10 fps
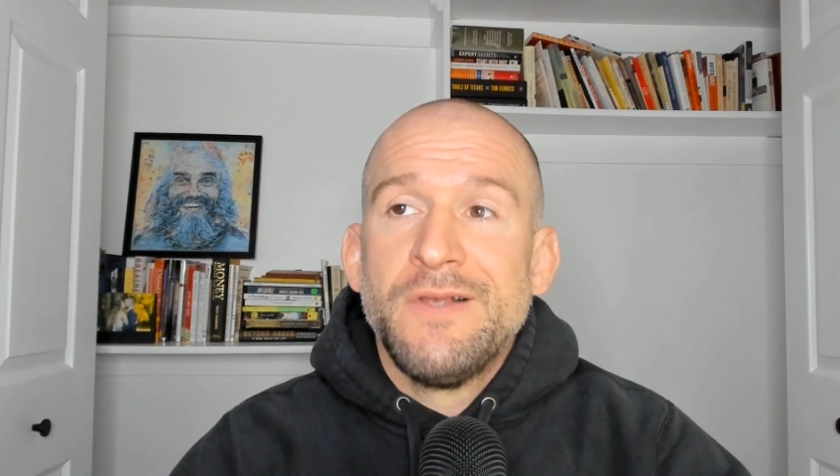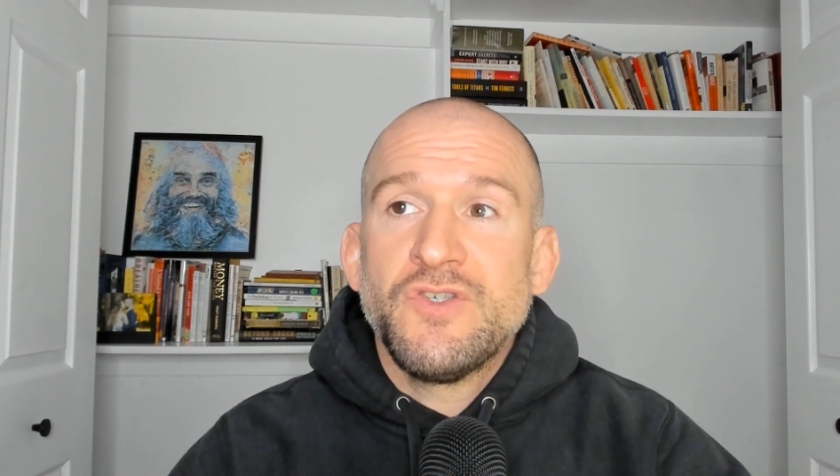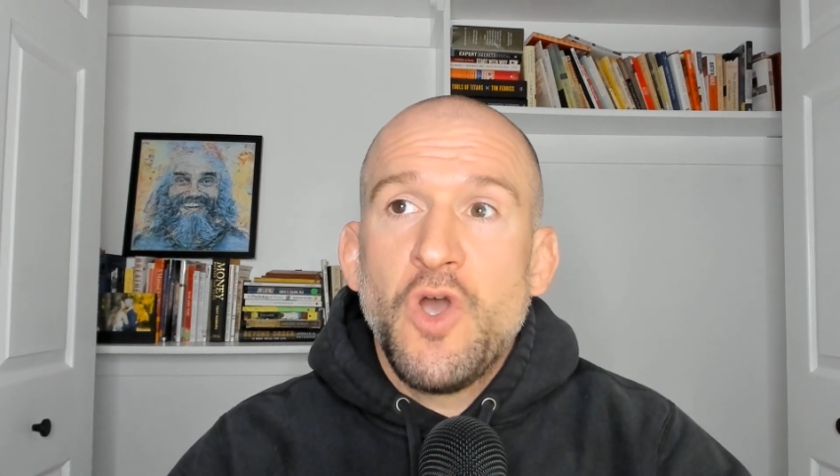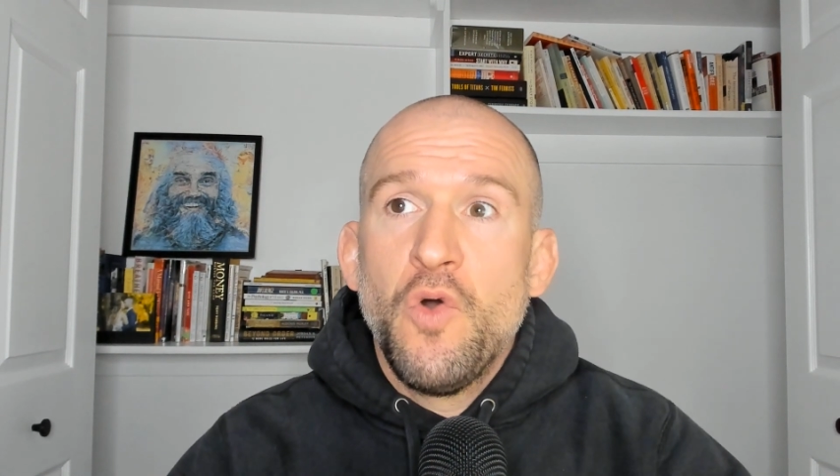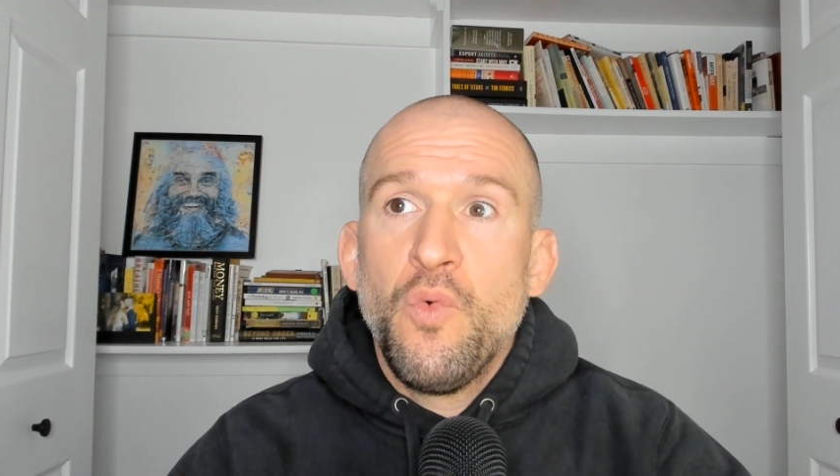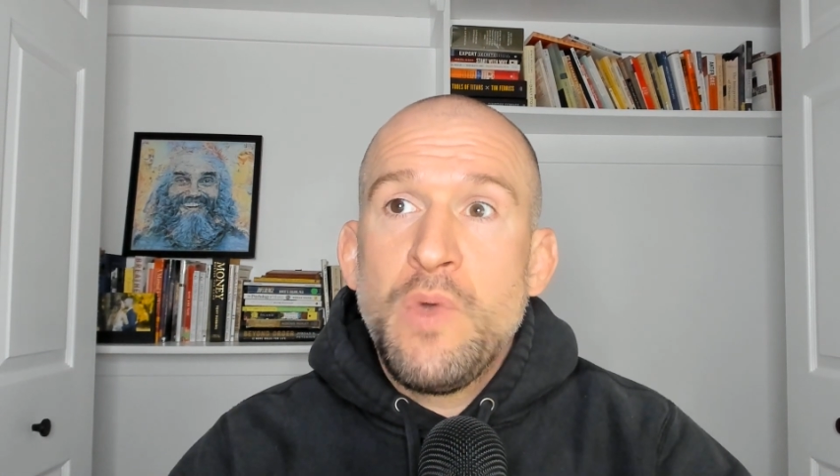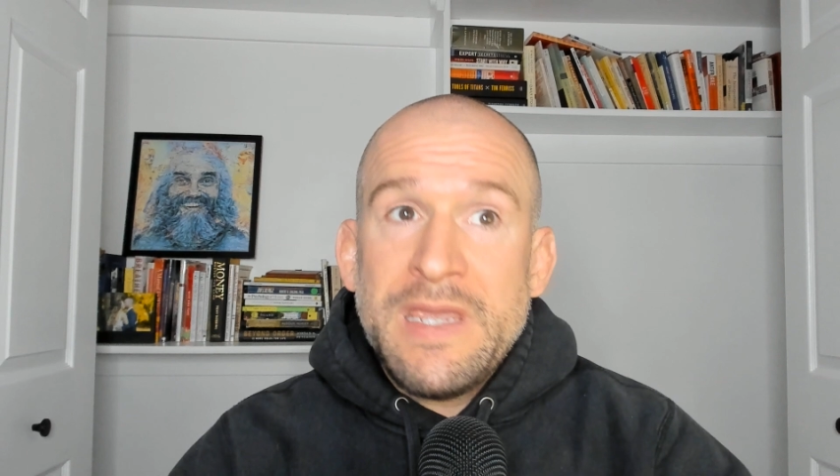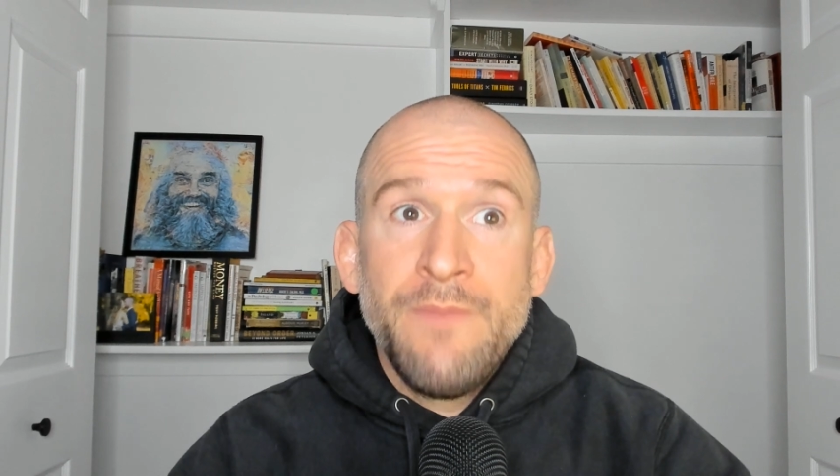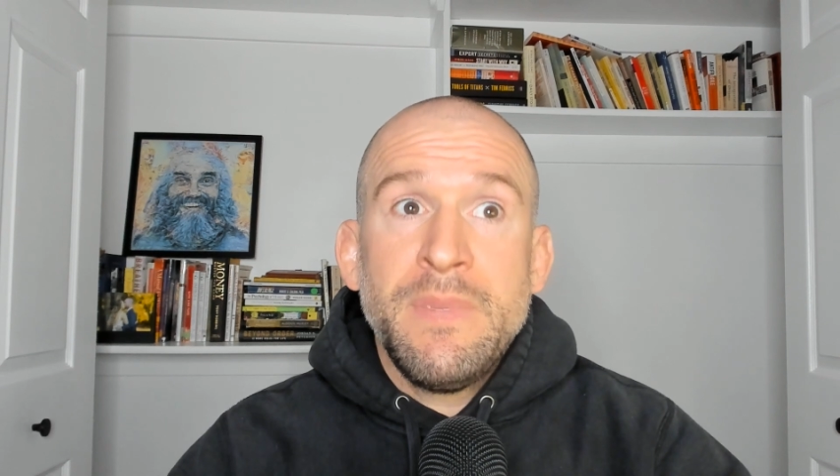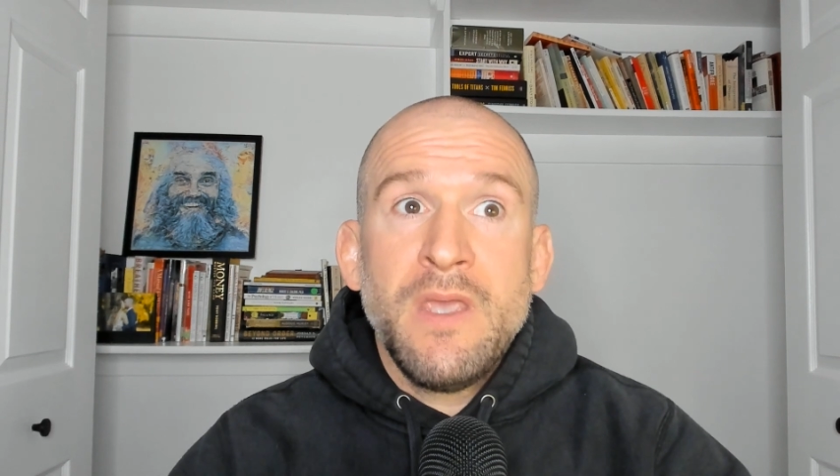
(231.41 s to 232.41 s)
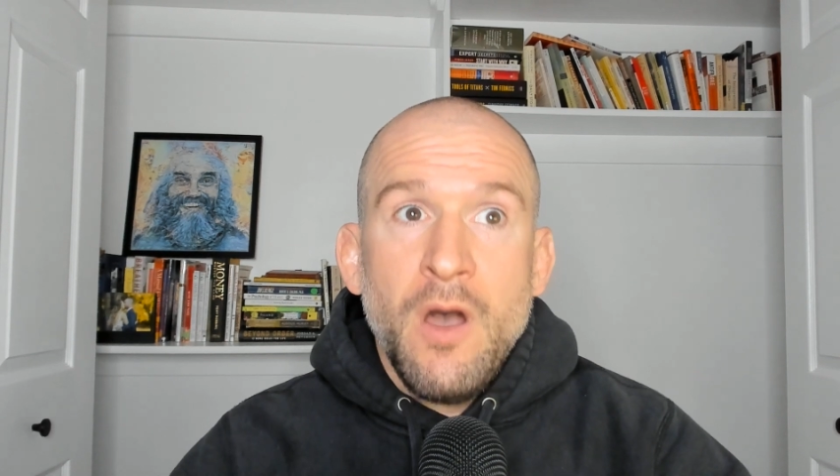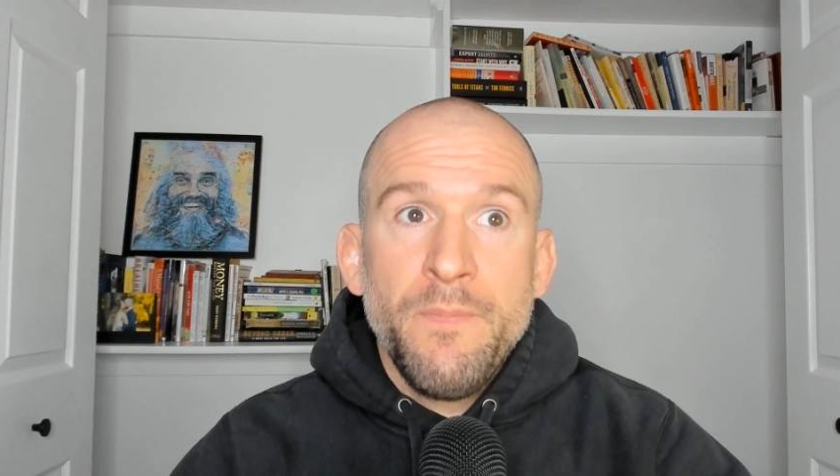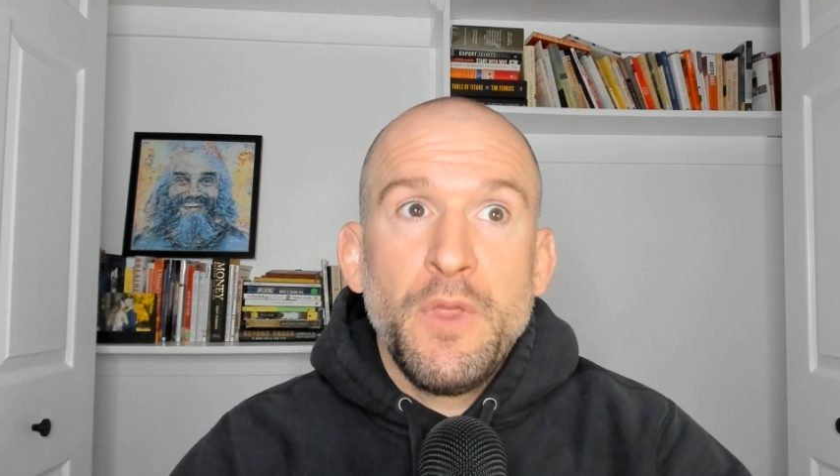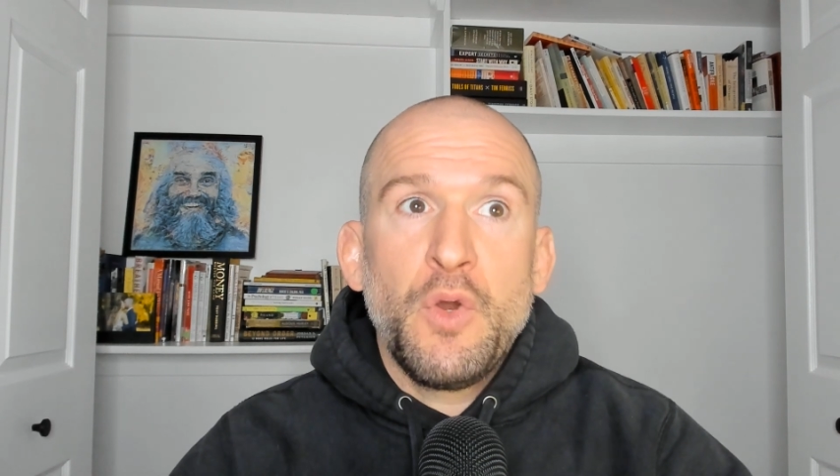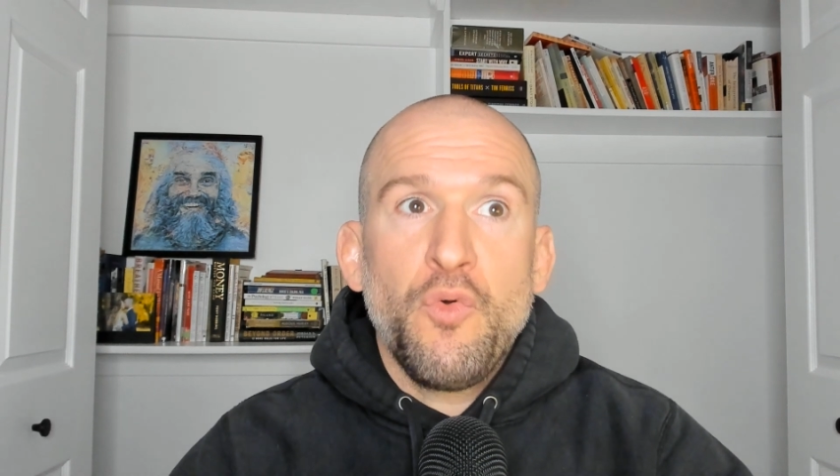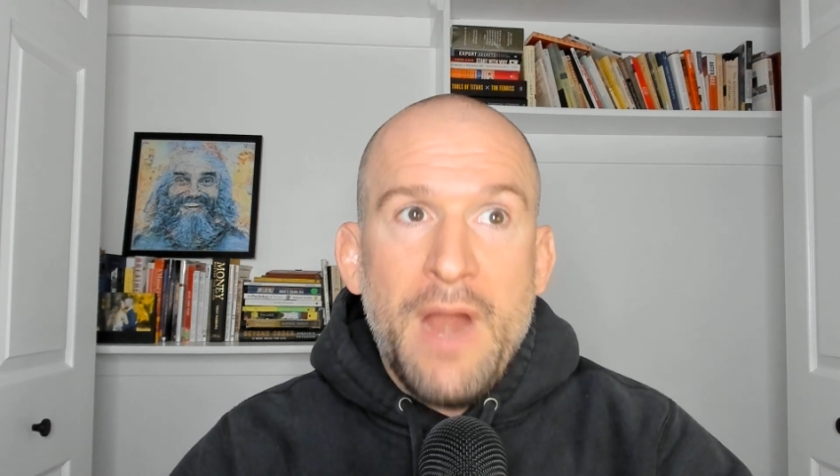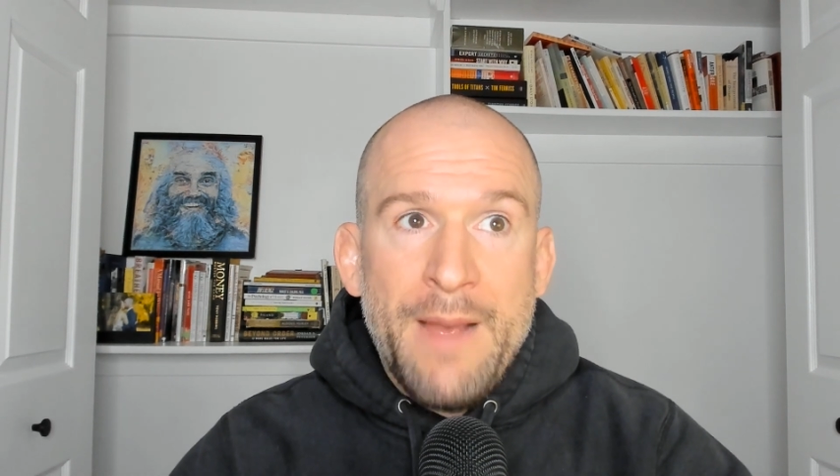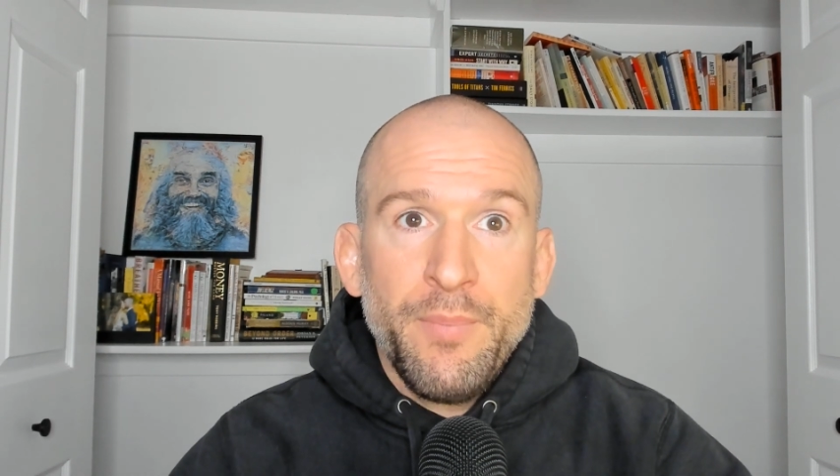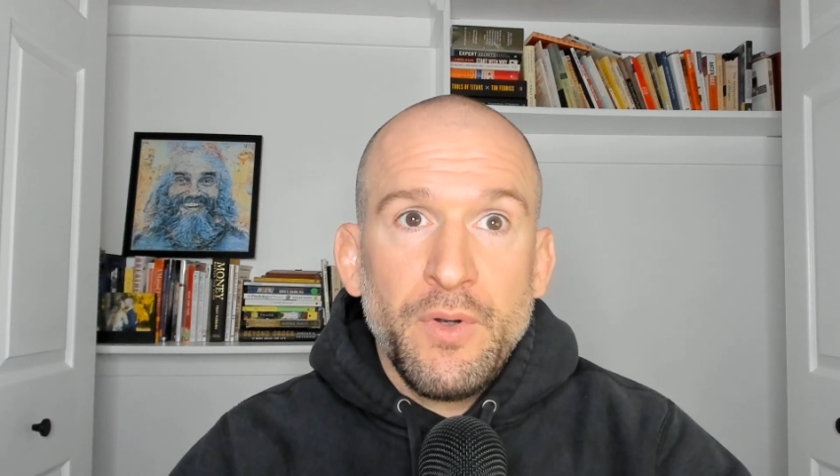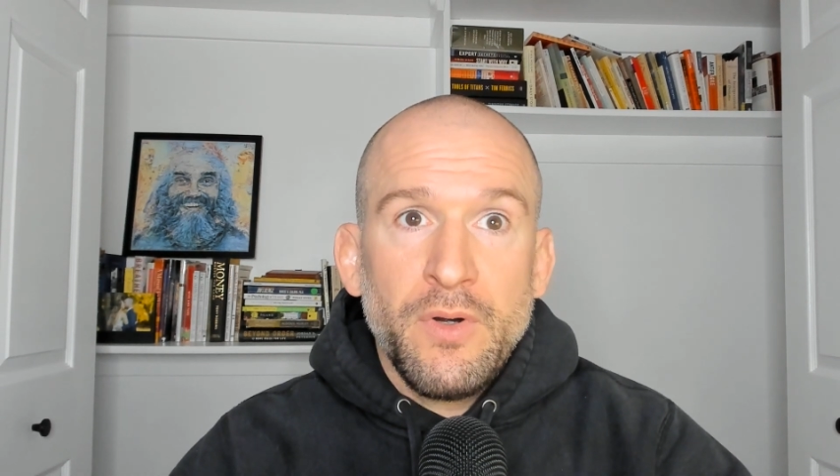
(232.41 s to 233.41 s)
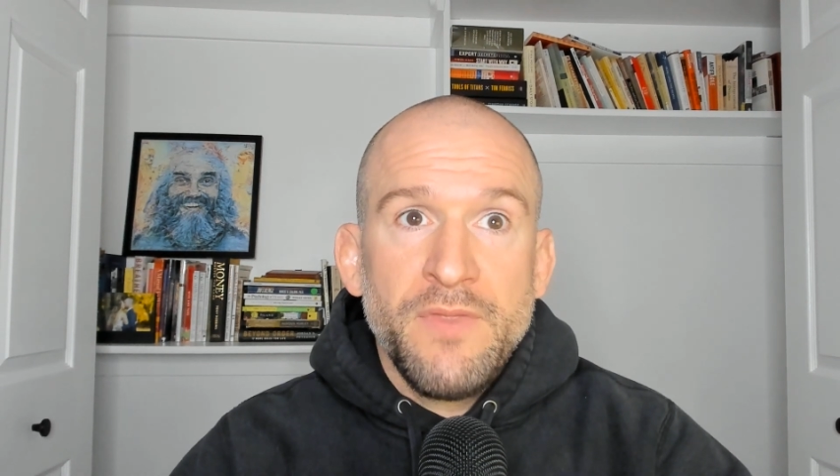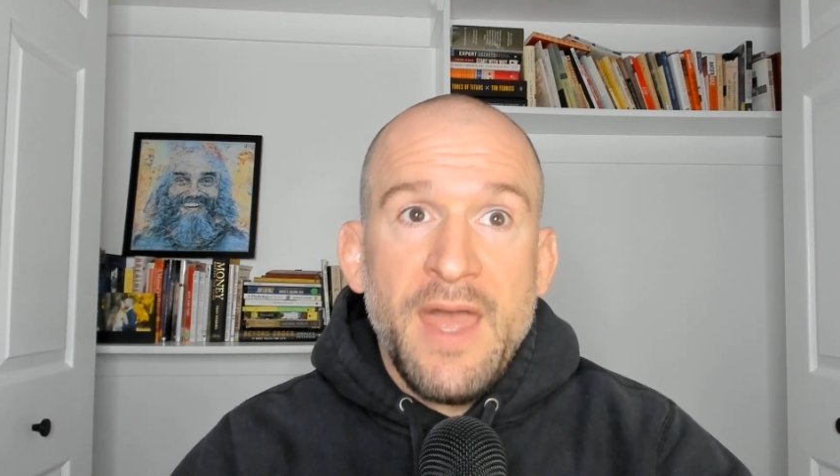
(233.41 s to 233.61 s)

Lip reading: so we can become the grappler